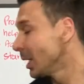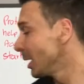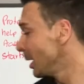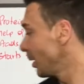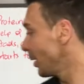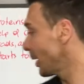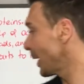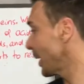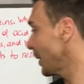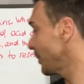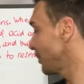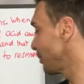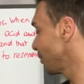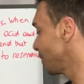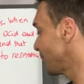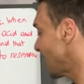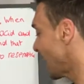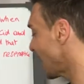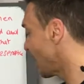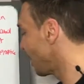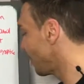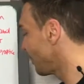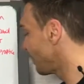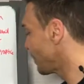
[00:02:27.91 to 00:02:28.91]
Okay,
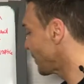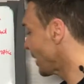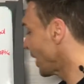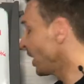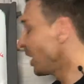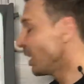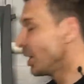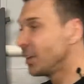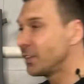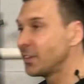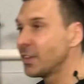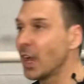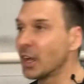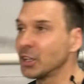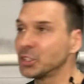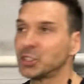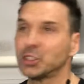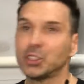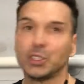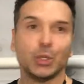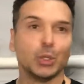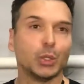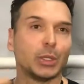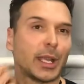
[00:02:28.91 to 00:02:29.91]
now there's
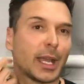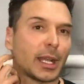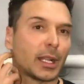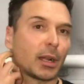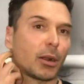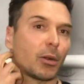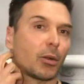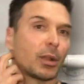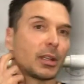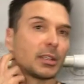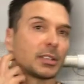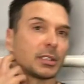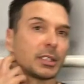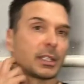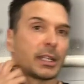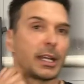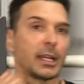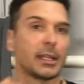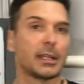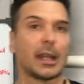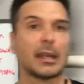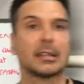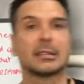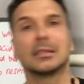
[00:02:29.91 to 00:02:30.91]
two categories, okay?
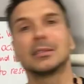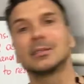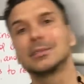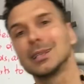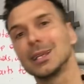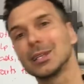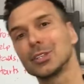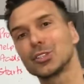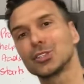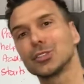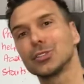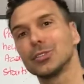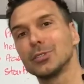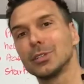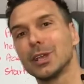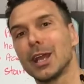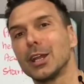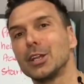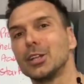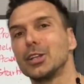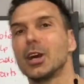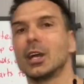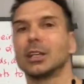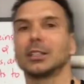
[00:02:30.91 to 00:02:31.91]
There's essential
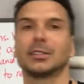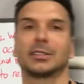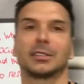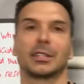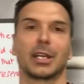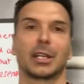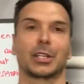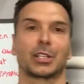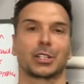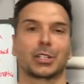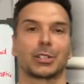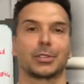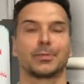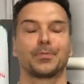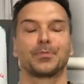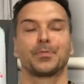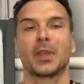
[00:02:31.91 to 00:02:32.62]
and non-essential.